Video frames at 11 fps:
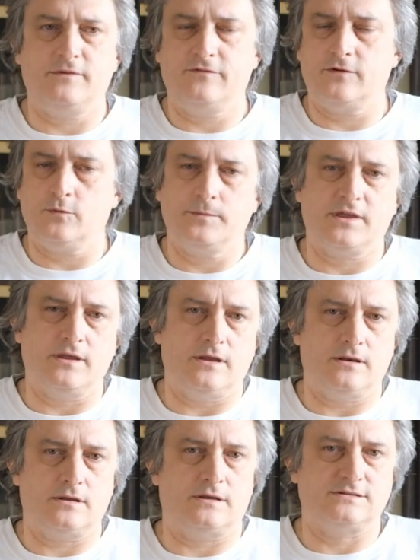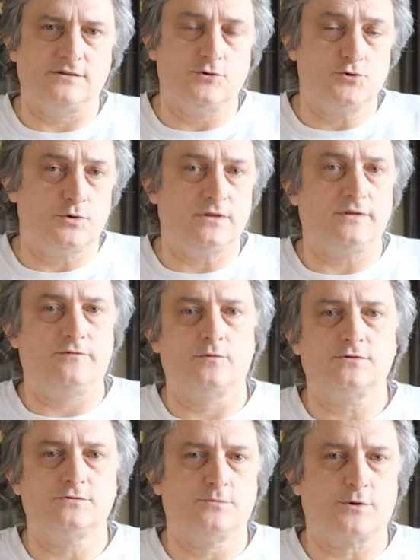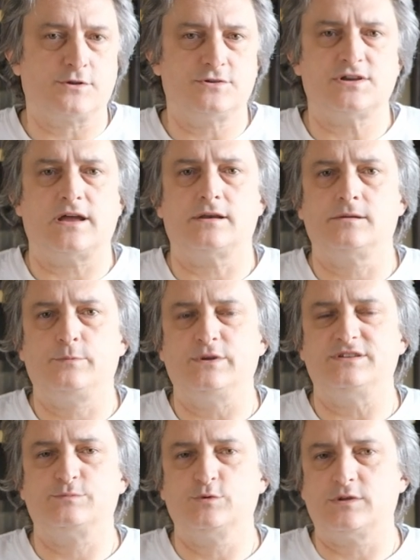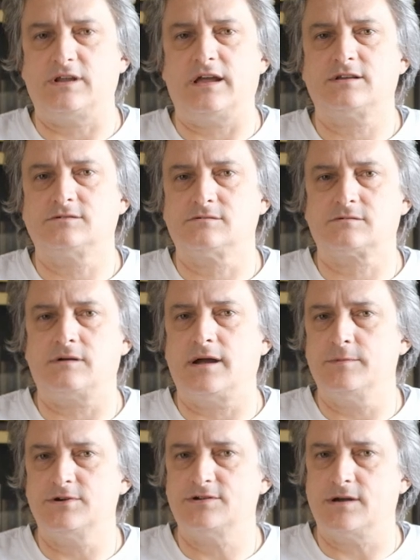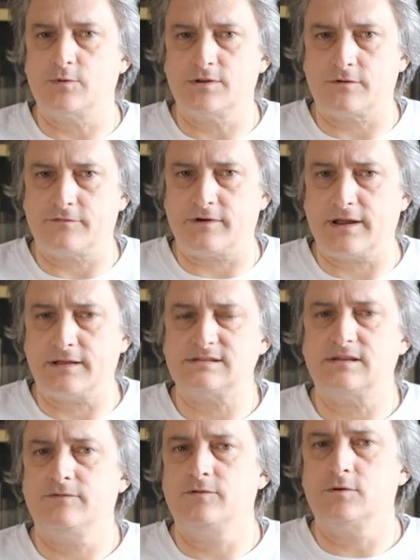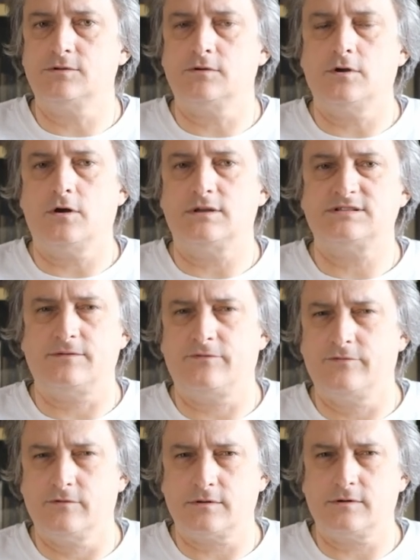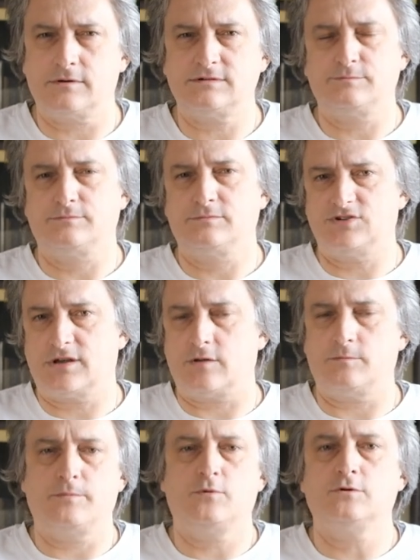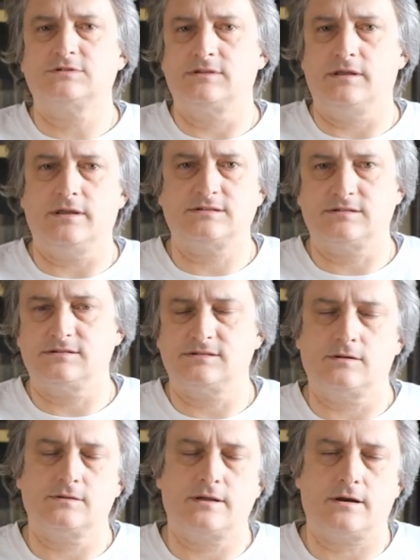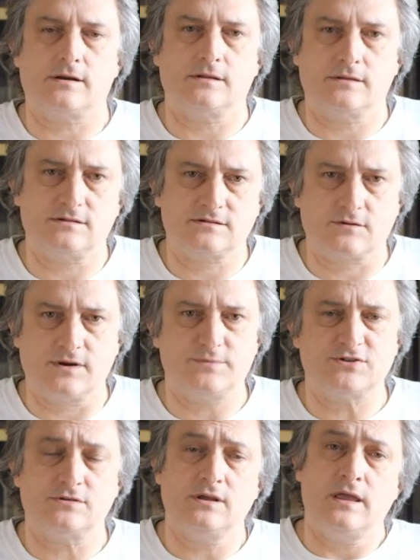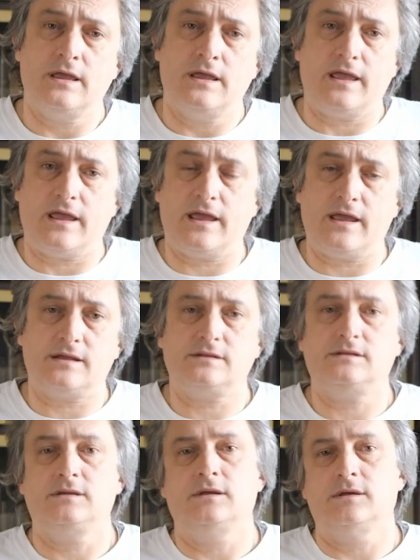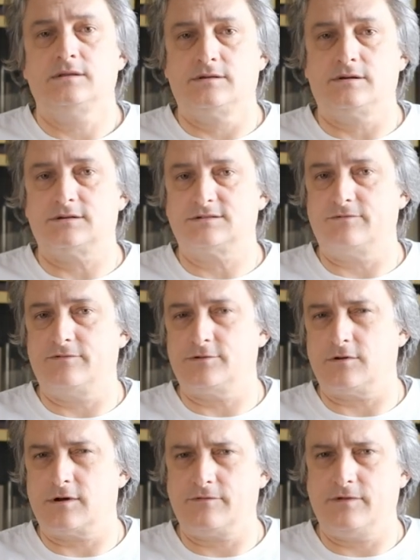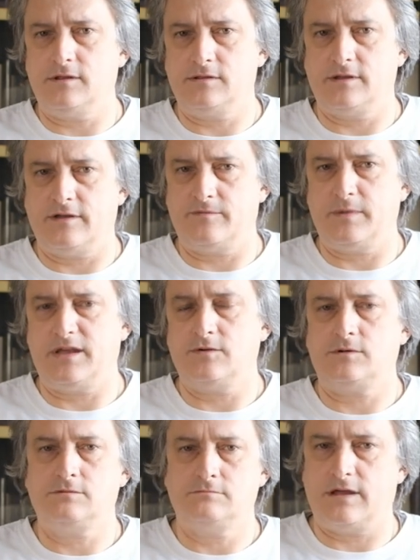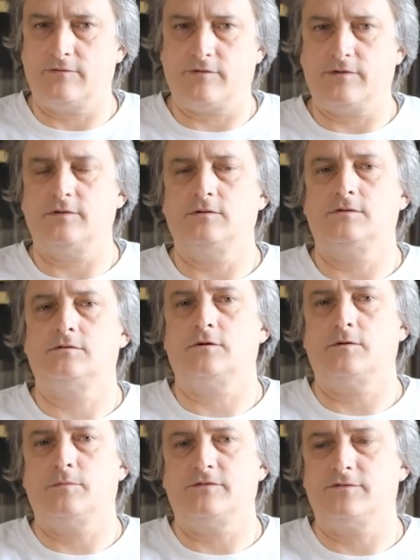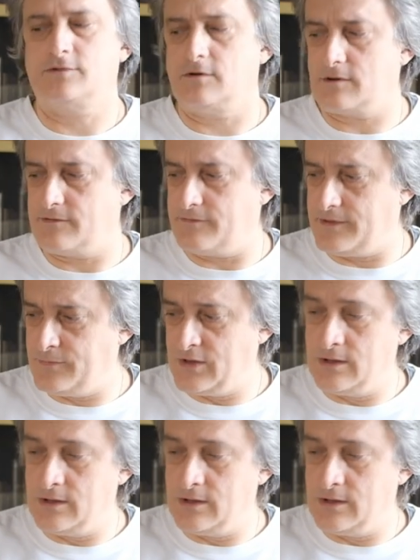Before we begin, as usual, if you want to support the channel, please put a like, subscribe and share with your friends. If you want to go a step further, check out my books, the links is down there in the description. And there's photography, the F manual, everything you need to know about photography.